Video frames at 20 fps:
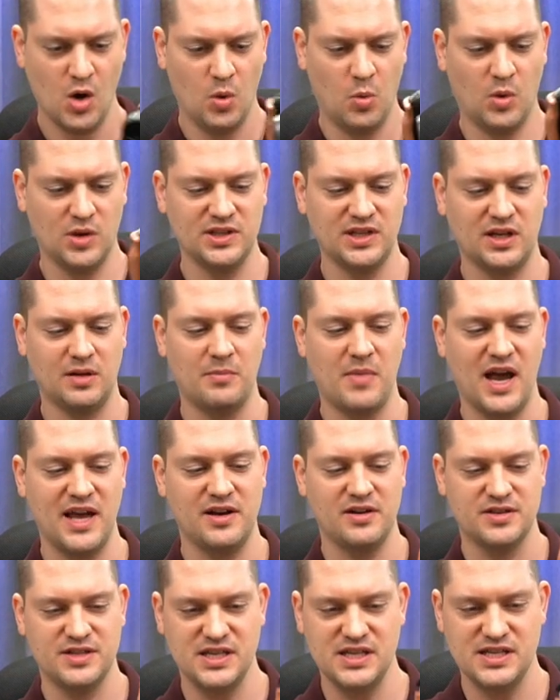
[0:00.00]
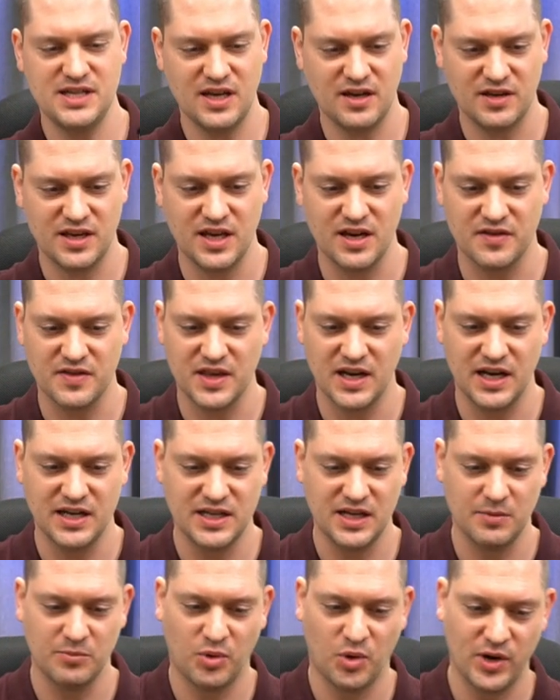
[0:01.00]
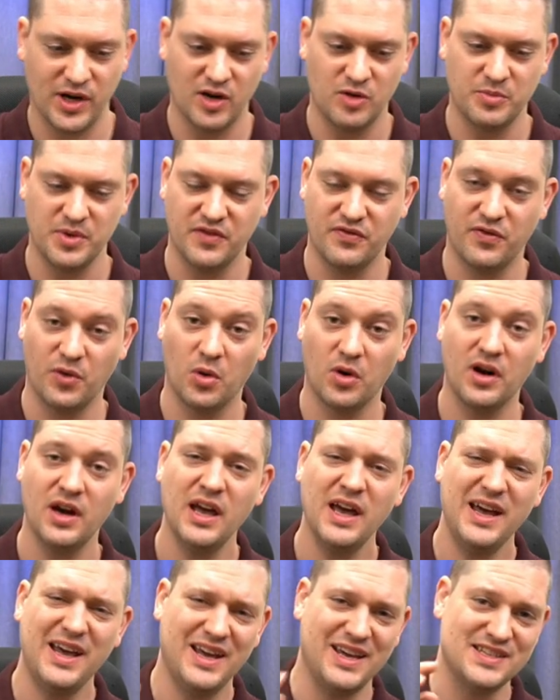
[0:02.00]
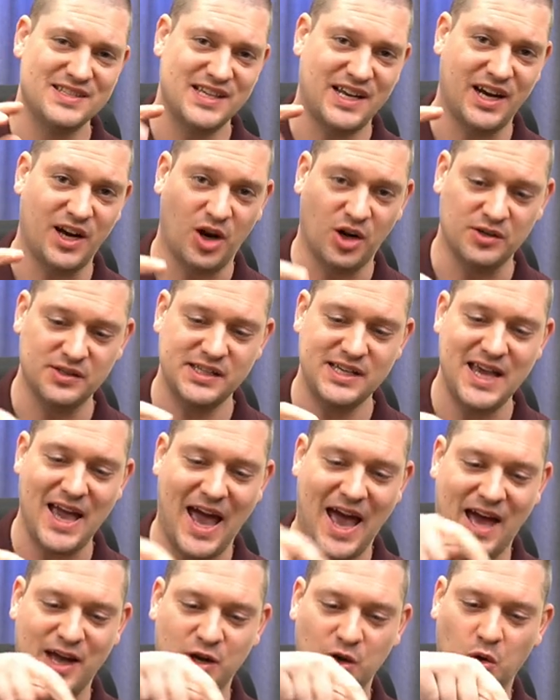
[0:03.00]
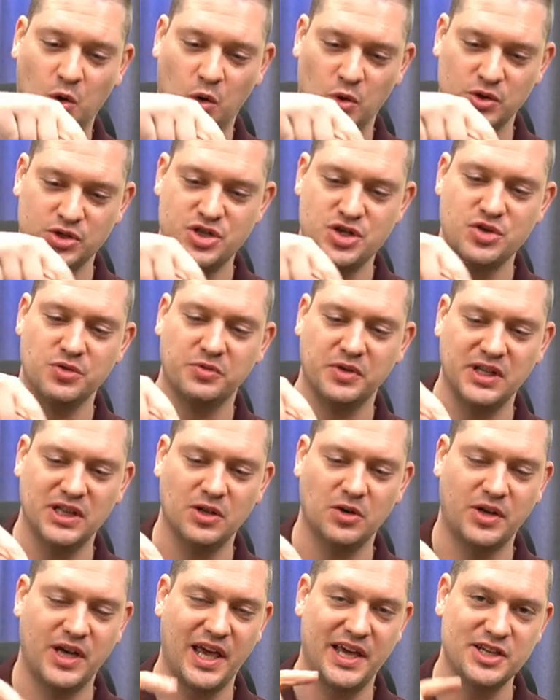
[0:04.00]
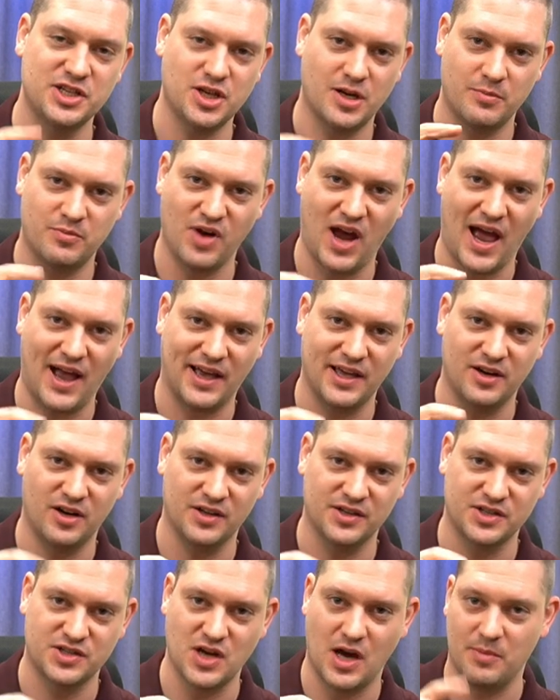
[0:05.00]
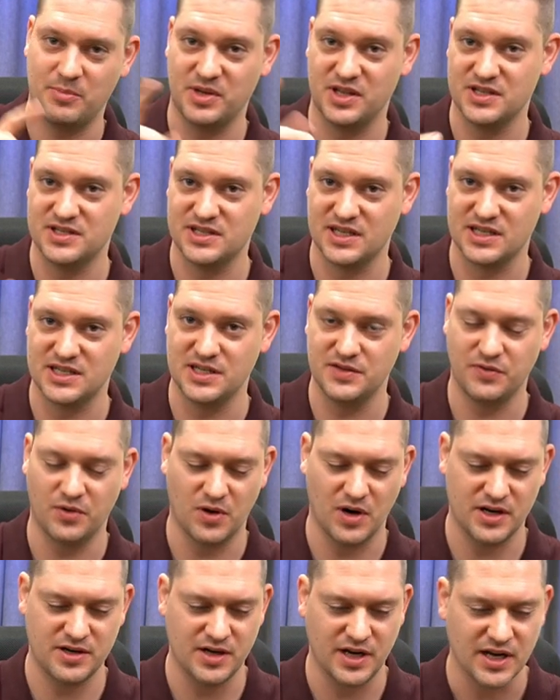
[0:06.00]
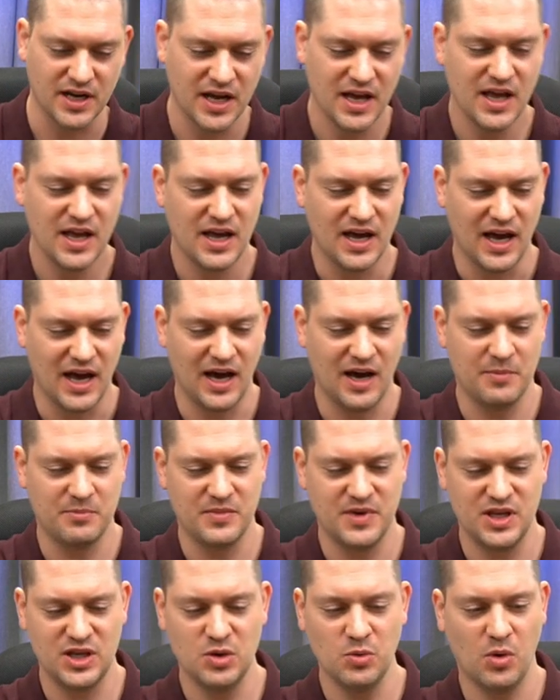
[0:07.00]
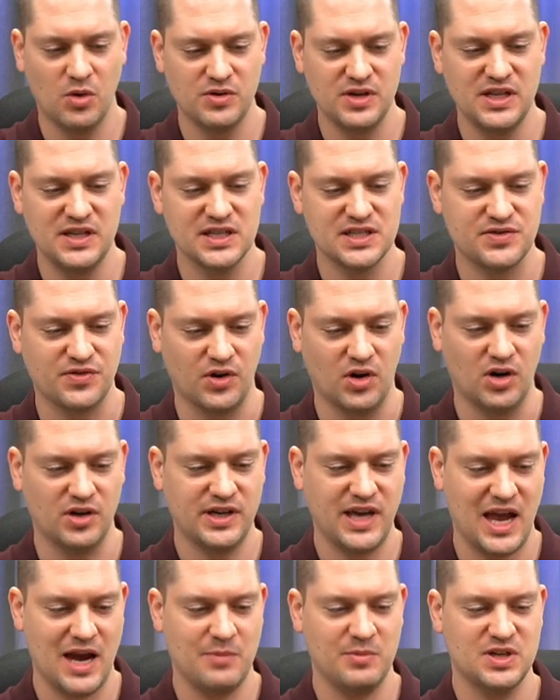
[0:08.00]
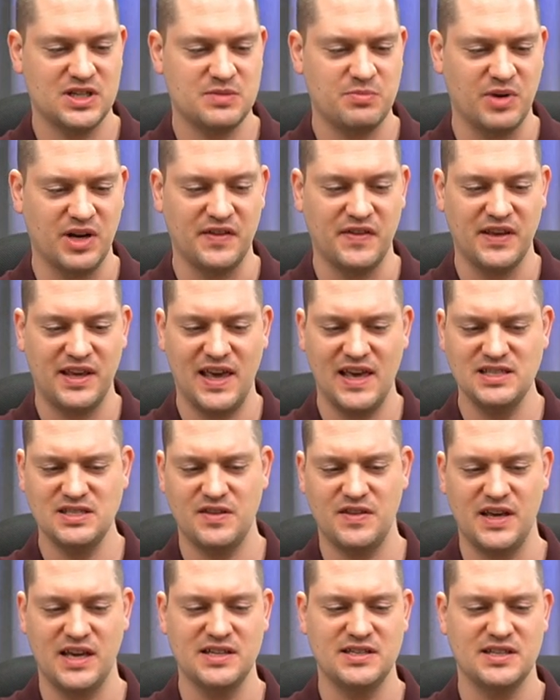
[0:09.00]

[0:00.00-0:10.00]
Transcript: One little minor detail here that I didn't point out before is that I already had a cold shoe relocation bracket on the top of the 6400. Um, you won't need this for all cameras, but in the case of the